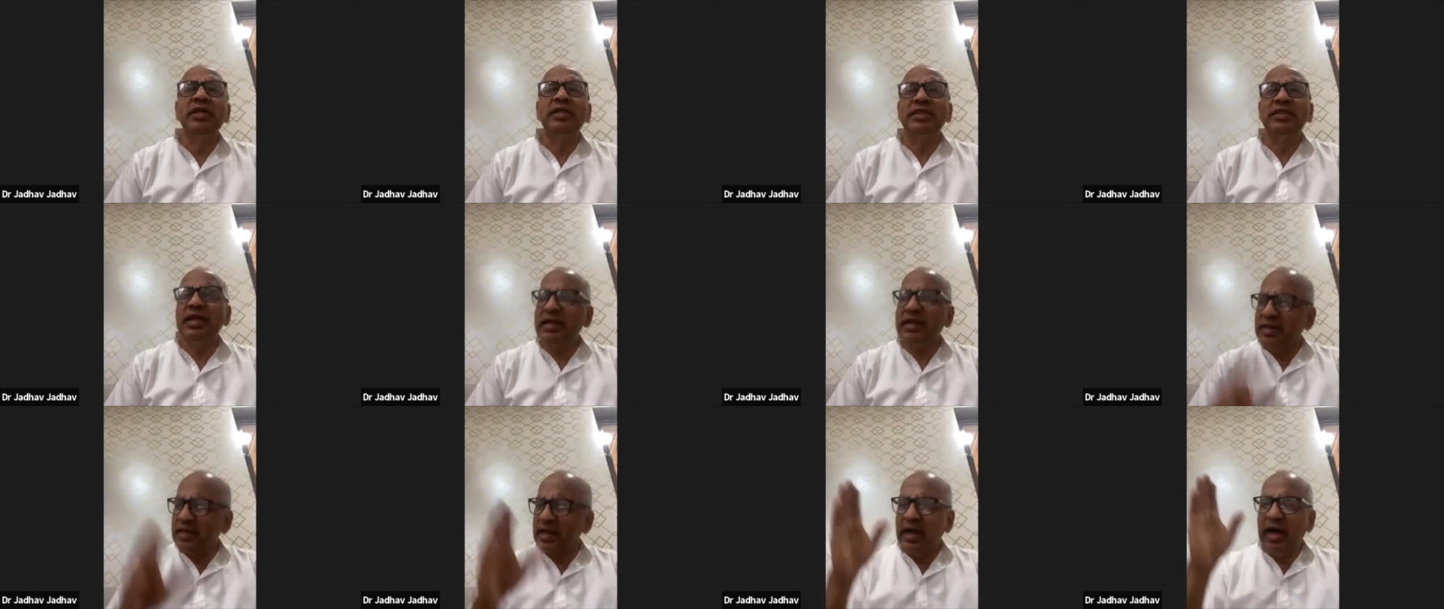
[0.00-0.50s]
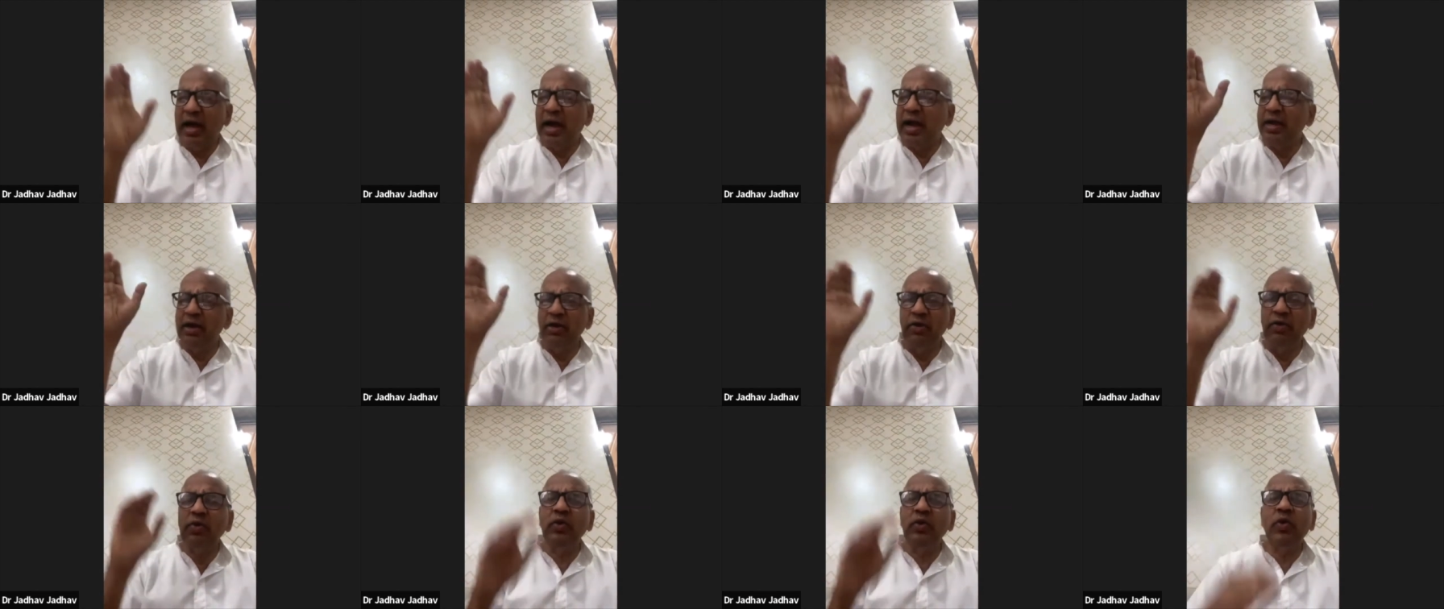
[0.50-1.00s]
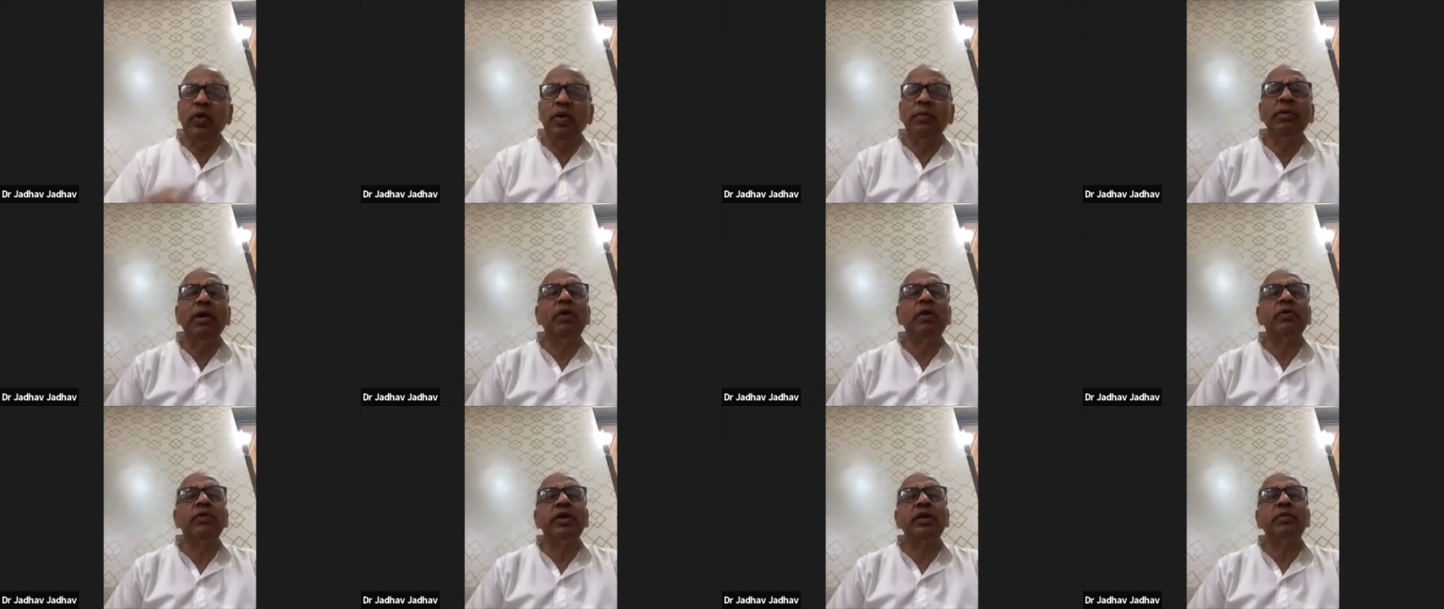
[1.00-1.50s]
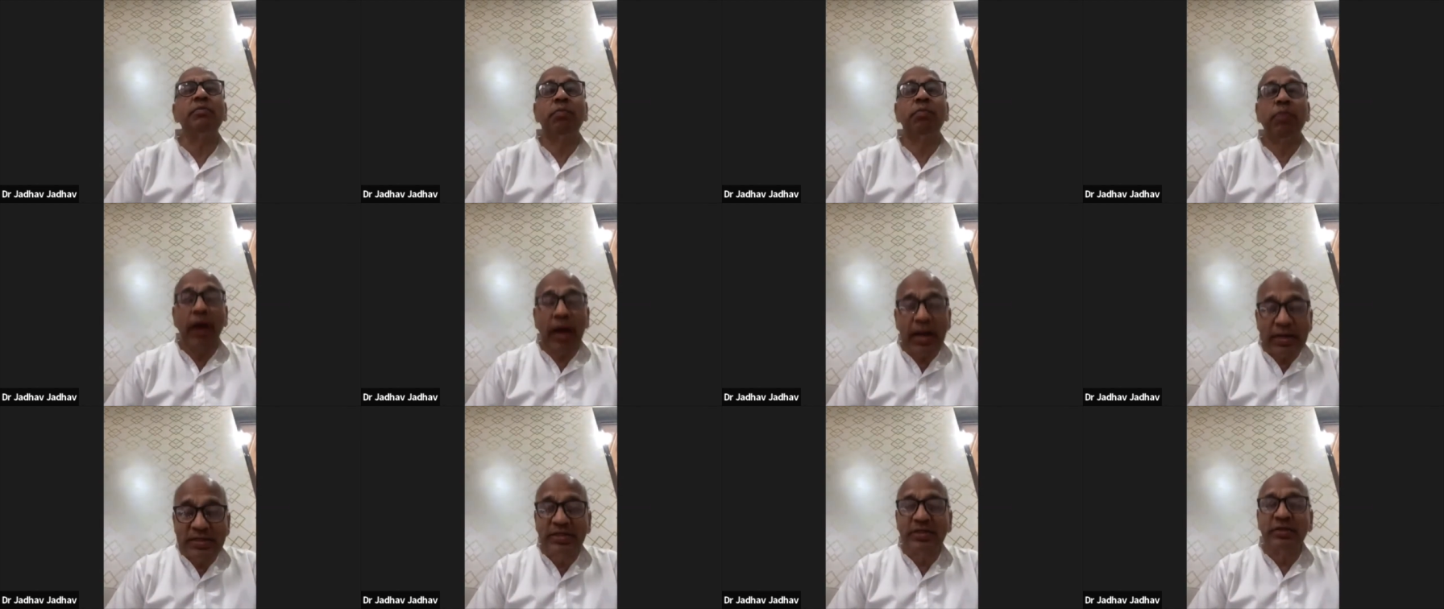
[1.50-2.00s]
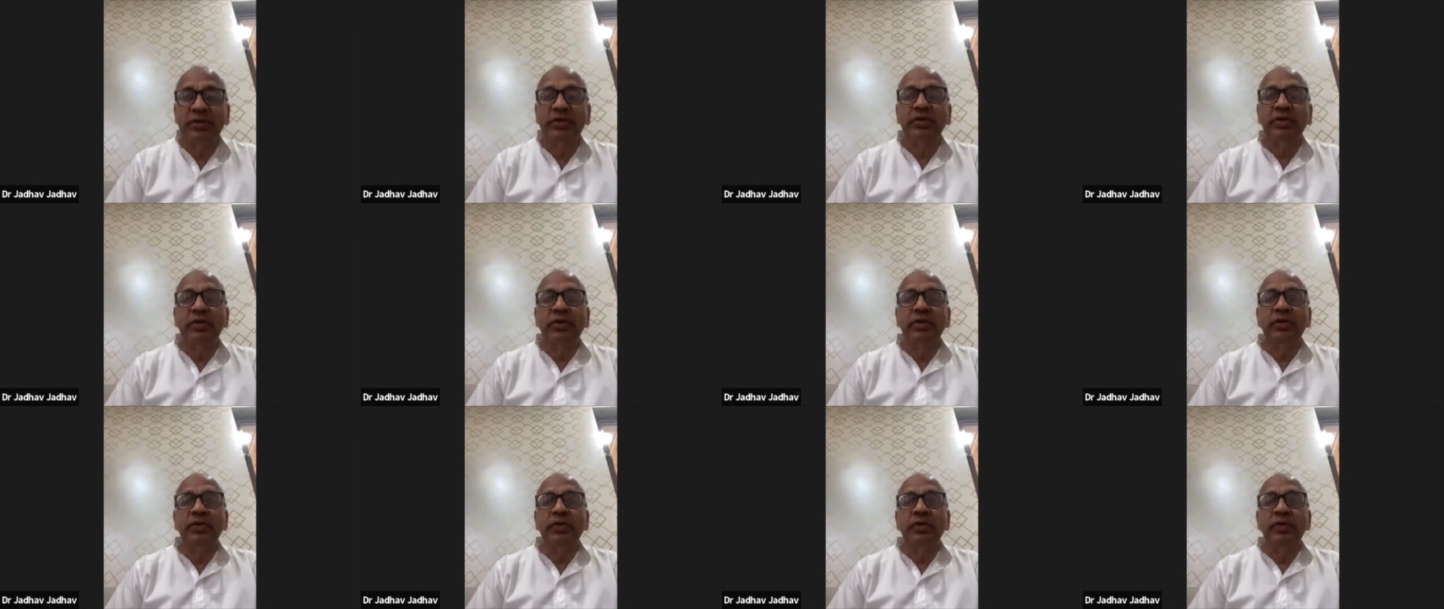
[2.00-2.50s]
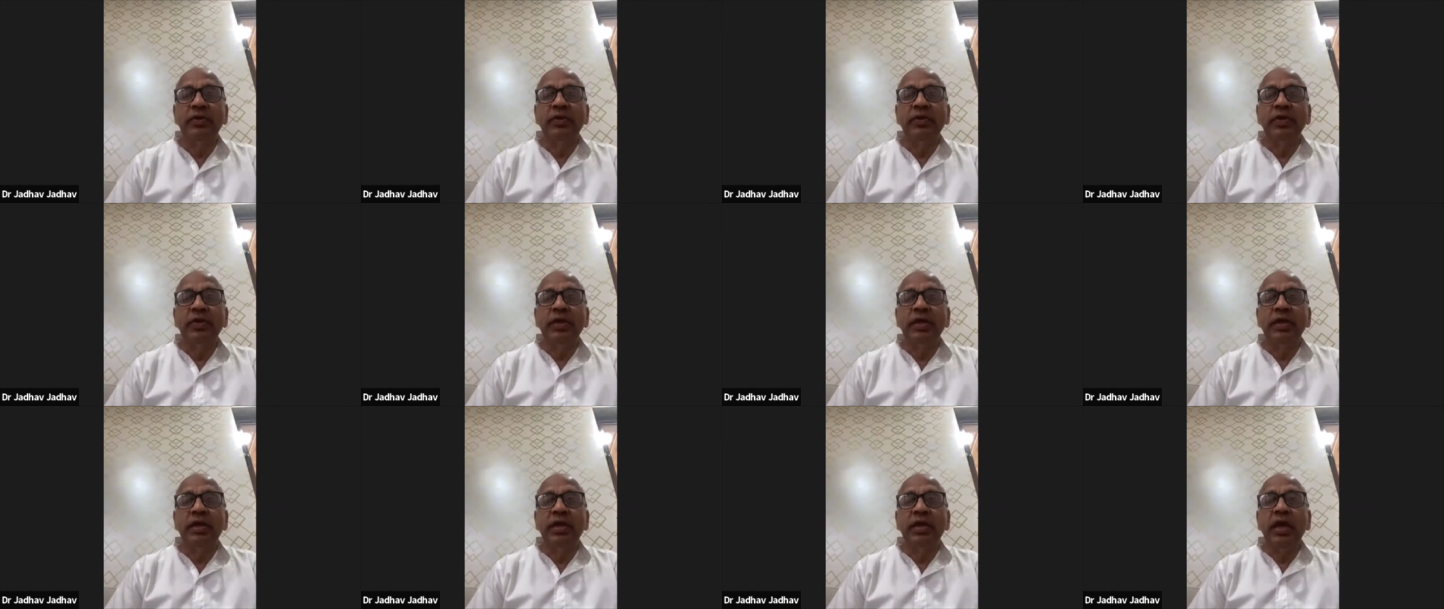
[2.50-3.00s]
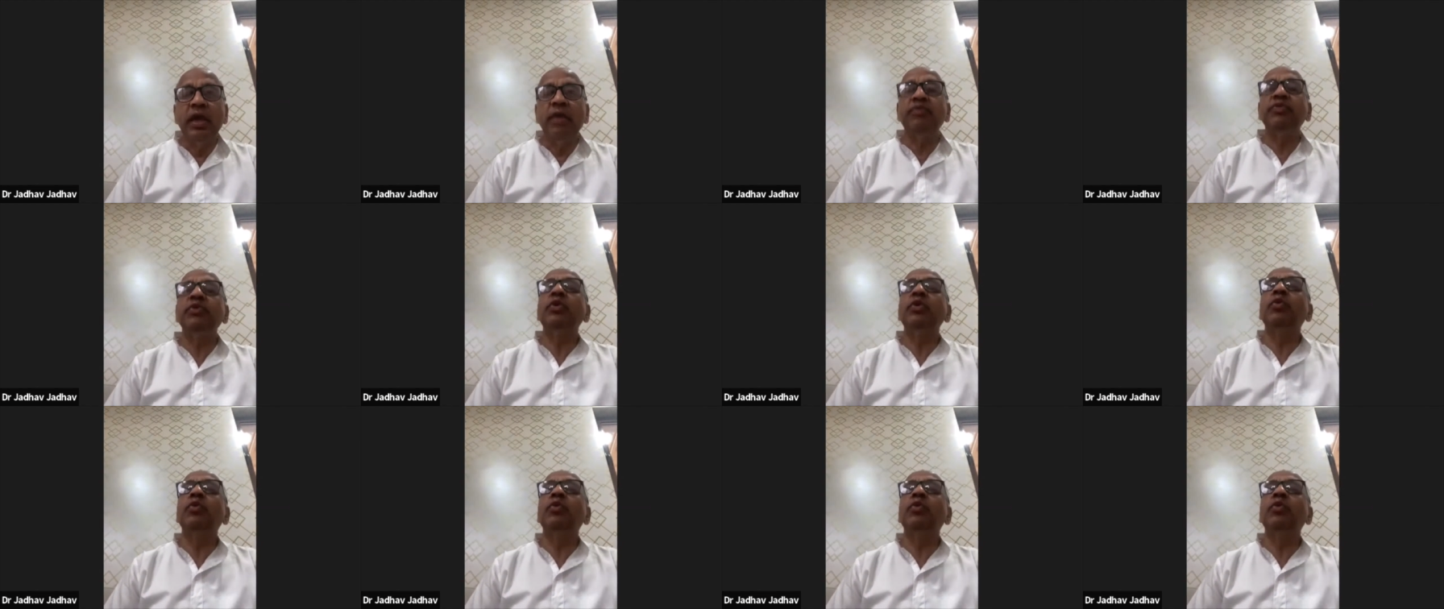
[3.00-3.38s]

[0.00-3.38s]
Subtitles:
that I don't know about it. But if you